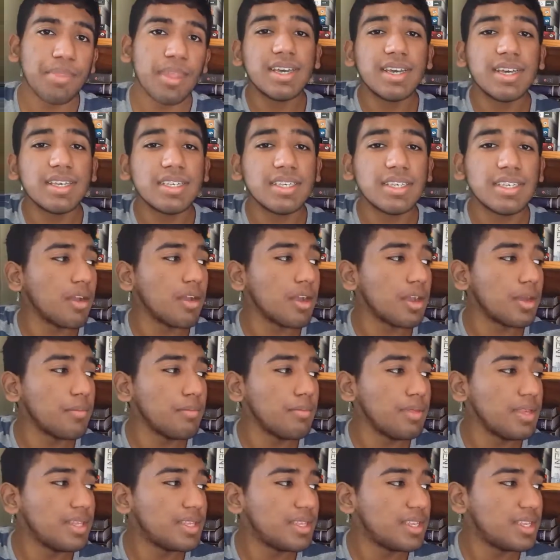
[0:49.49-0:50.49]
This
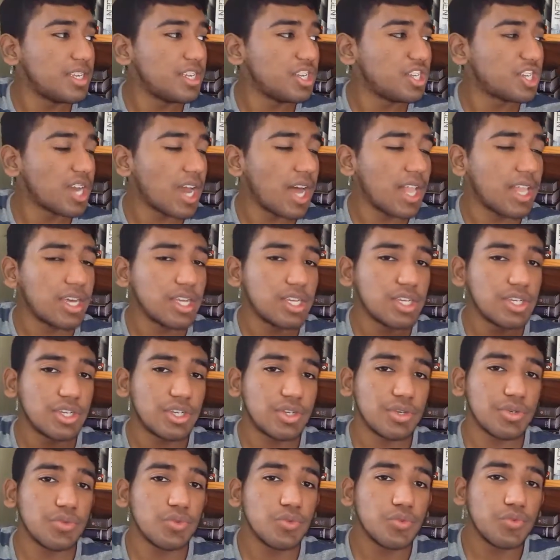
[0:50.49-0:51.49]
completed the
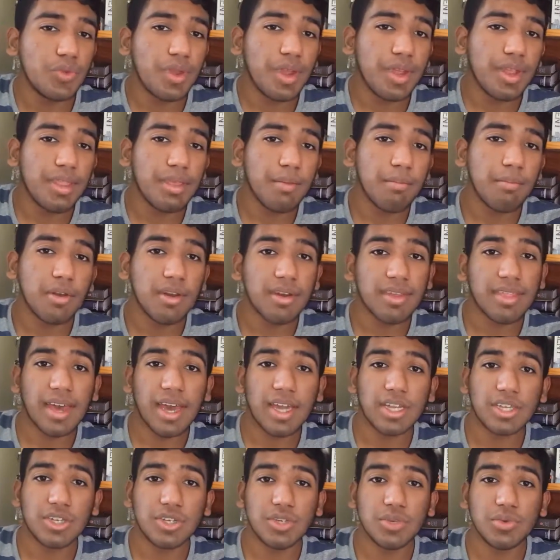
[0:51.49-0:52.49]
challenge to read the book
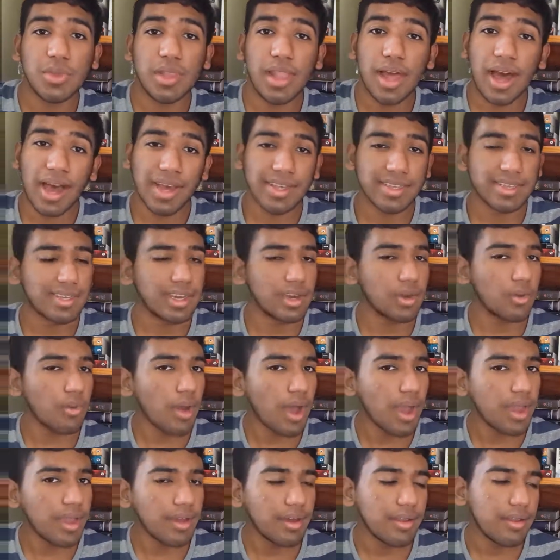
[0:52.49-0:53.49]
that you last
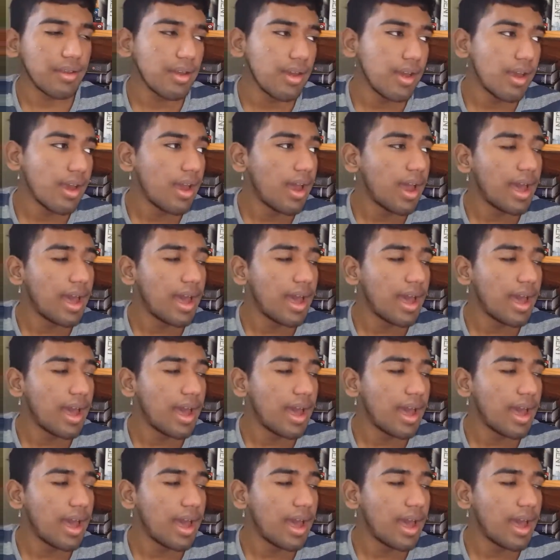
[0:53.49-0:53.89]
acquired,